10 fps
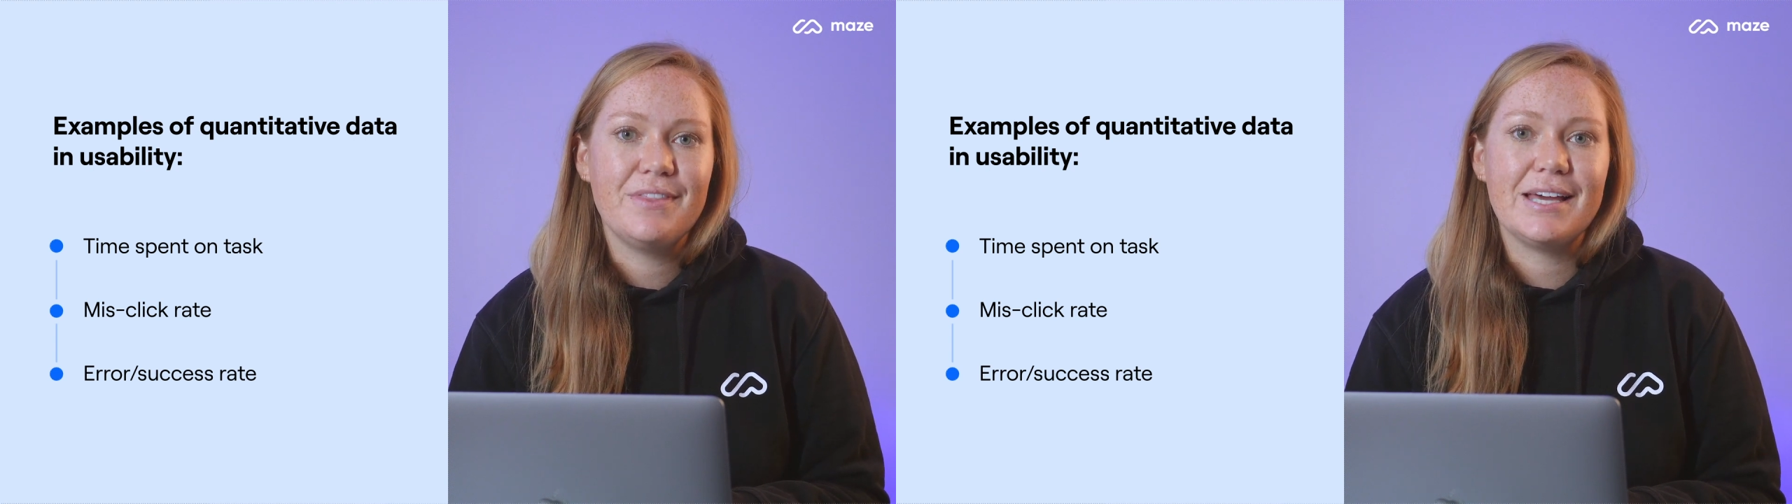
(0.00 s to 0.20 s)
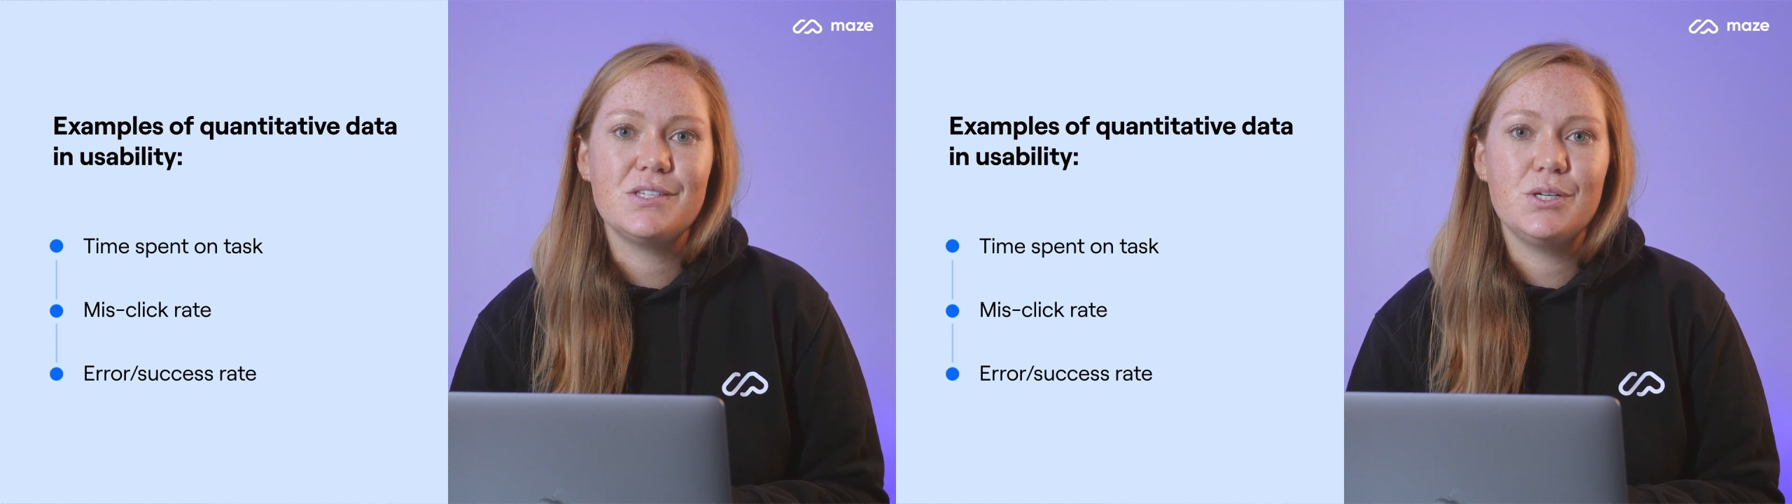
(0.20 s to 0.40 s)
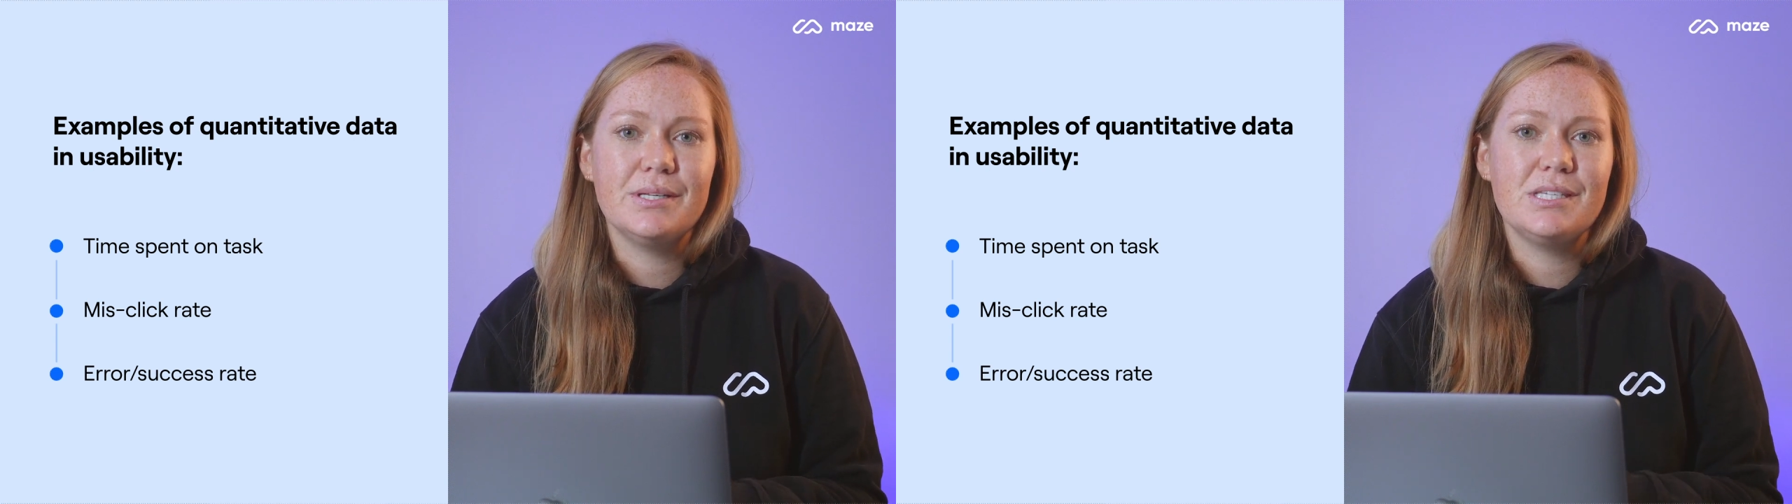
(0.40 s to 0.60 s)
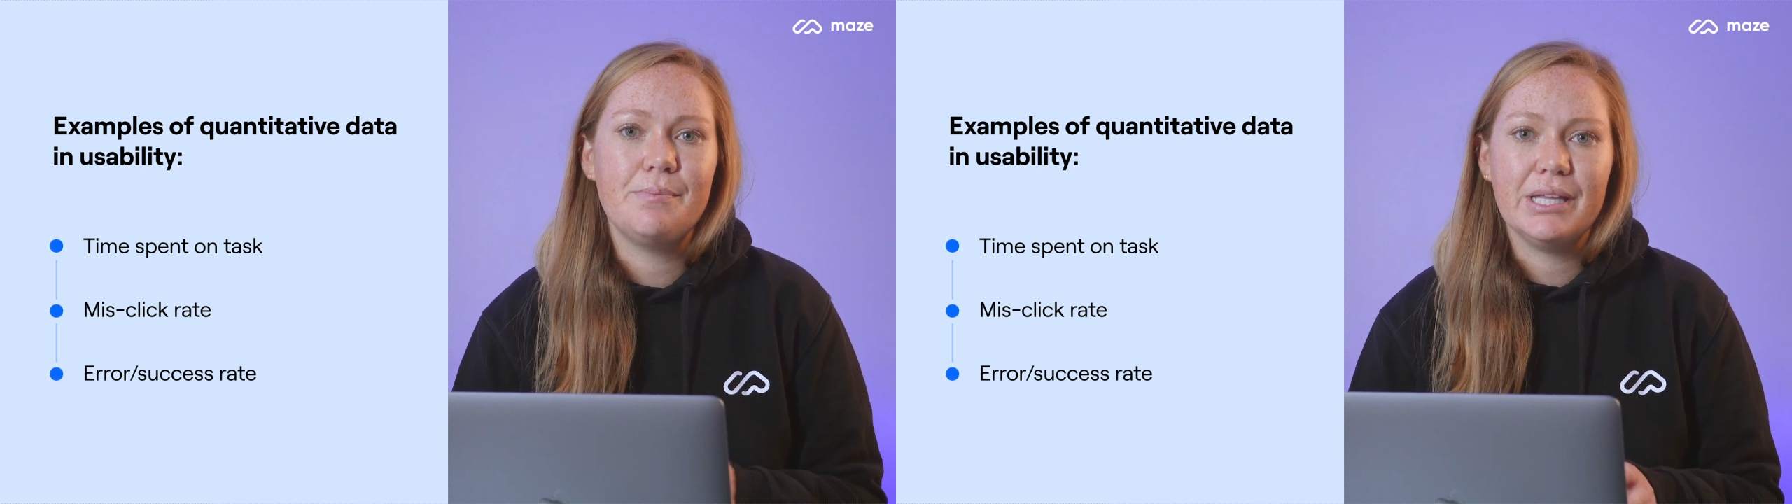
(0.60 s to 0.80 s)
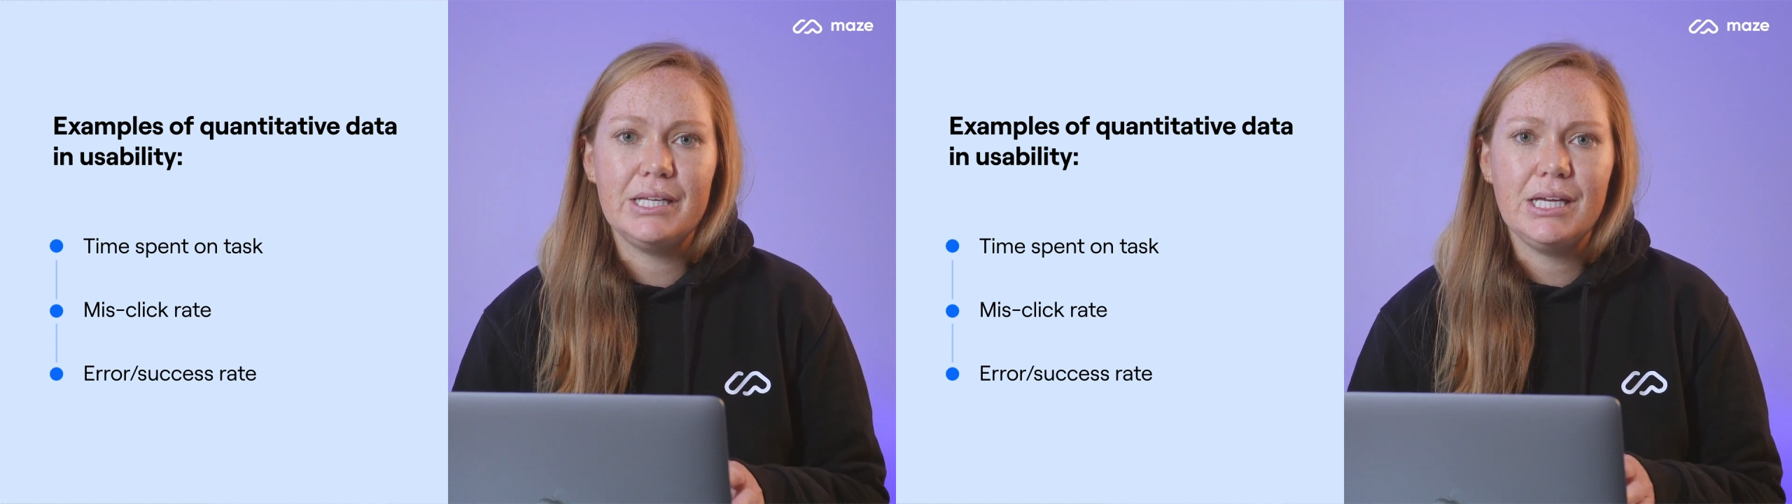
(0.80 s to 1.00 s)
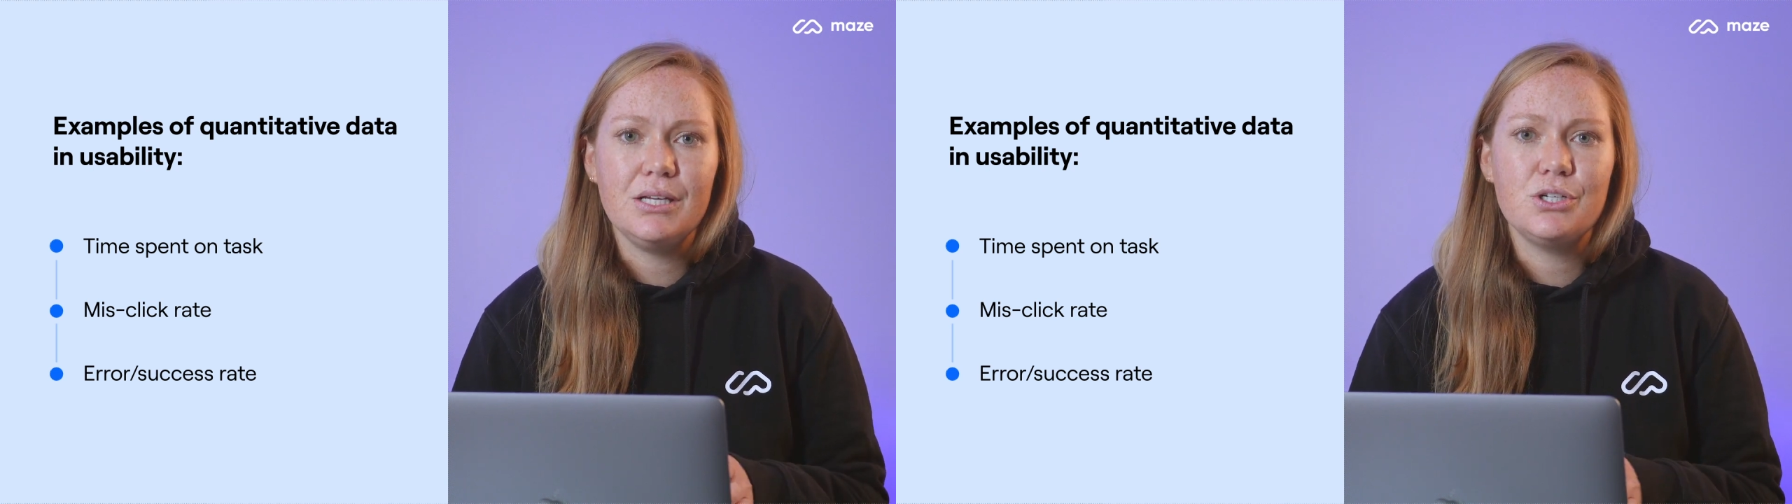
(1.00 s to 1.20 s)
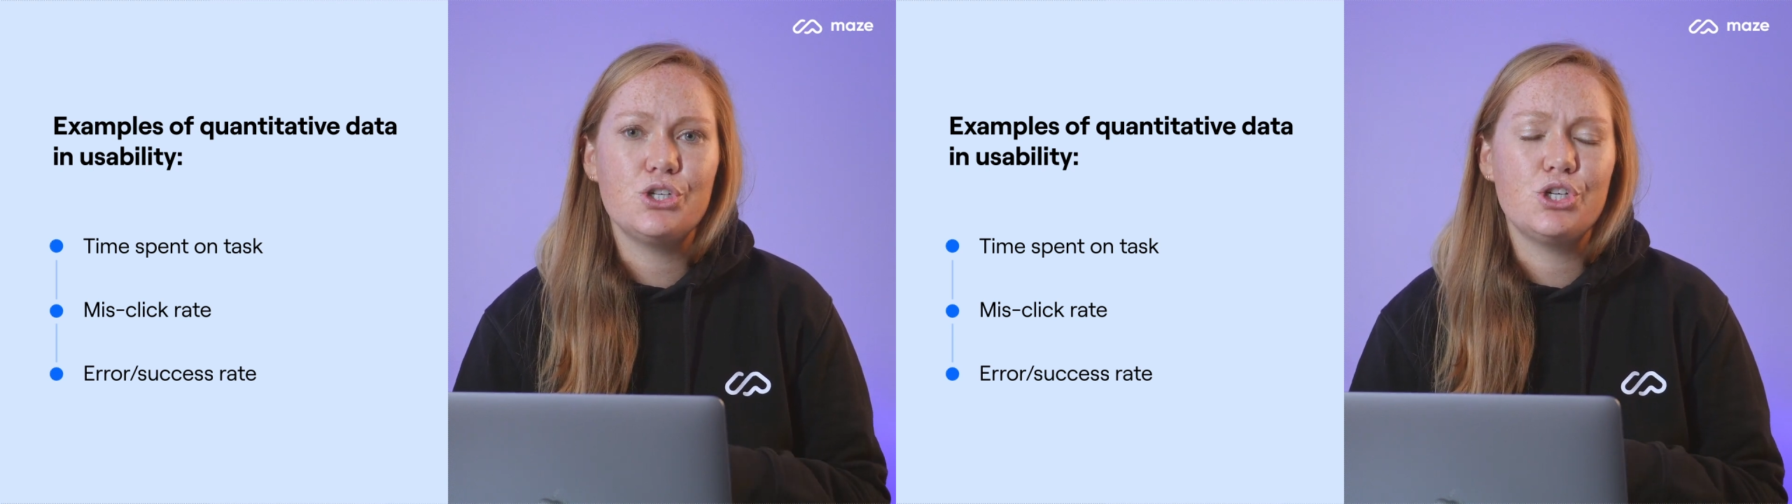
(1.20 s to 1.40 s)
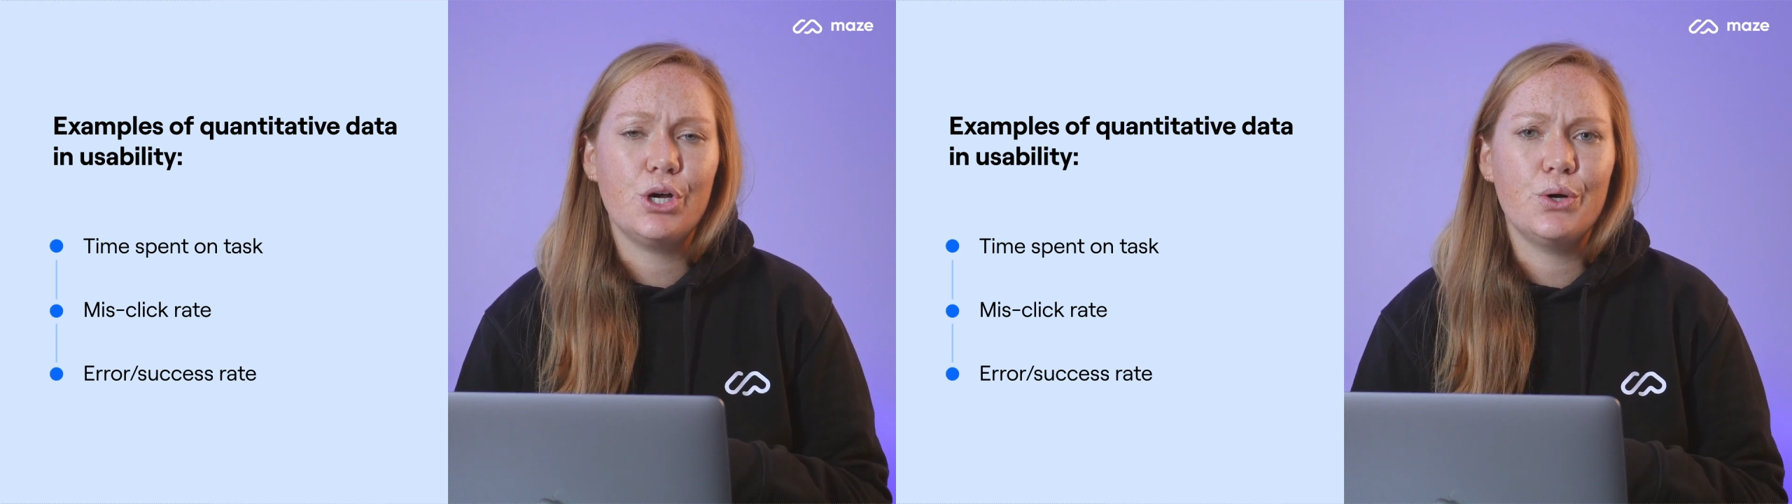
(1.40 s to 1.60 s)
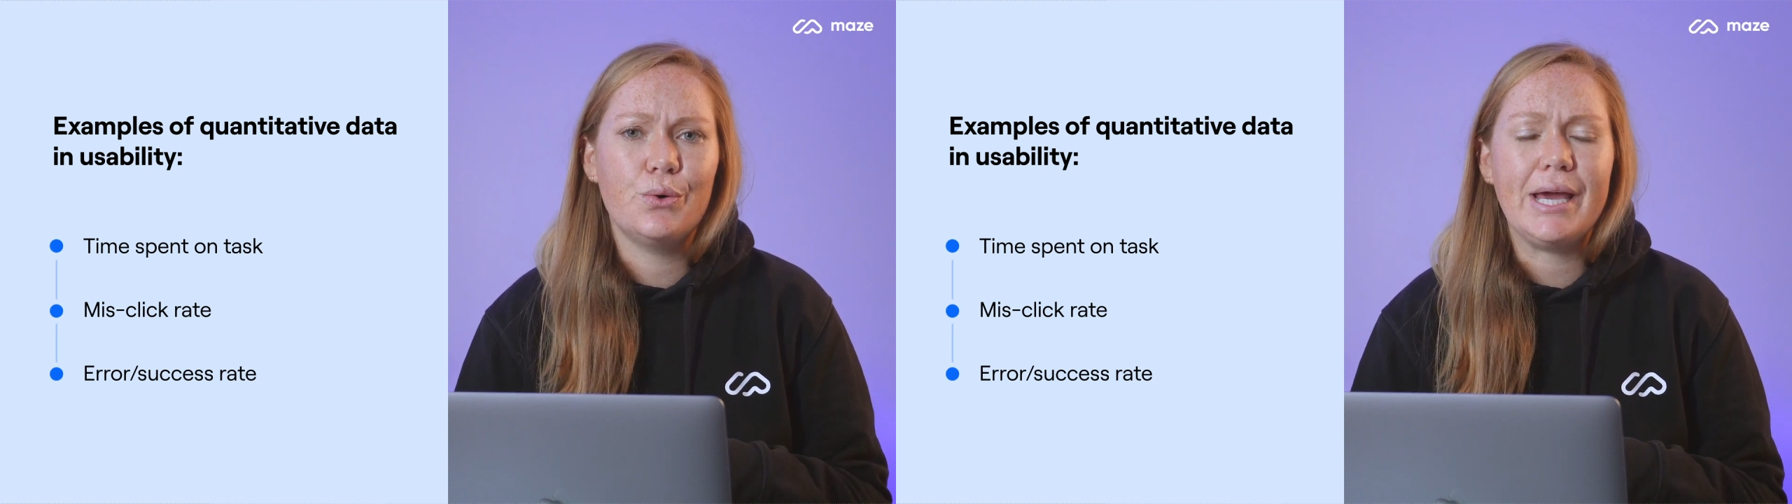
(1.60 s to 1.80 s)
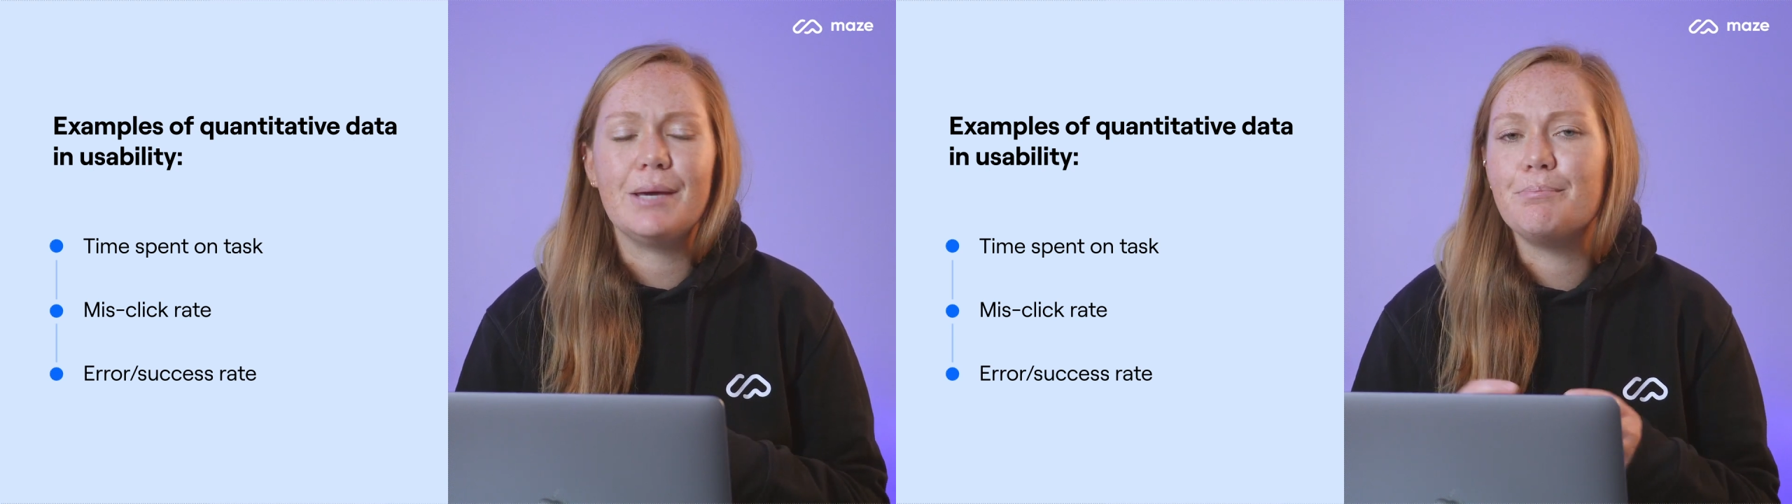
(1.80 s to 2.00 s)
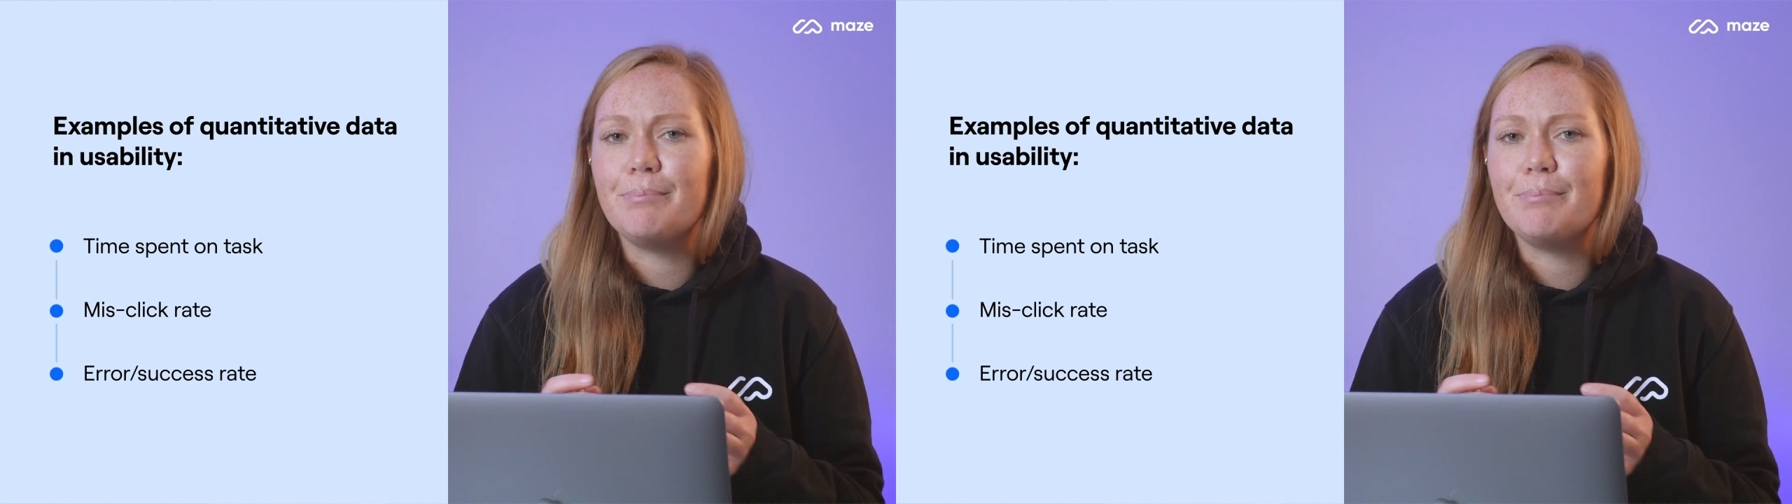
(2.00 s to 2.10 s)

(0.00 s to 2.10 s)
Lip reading: thanks to its ability to show a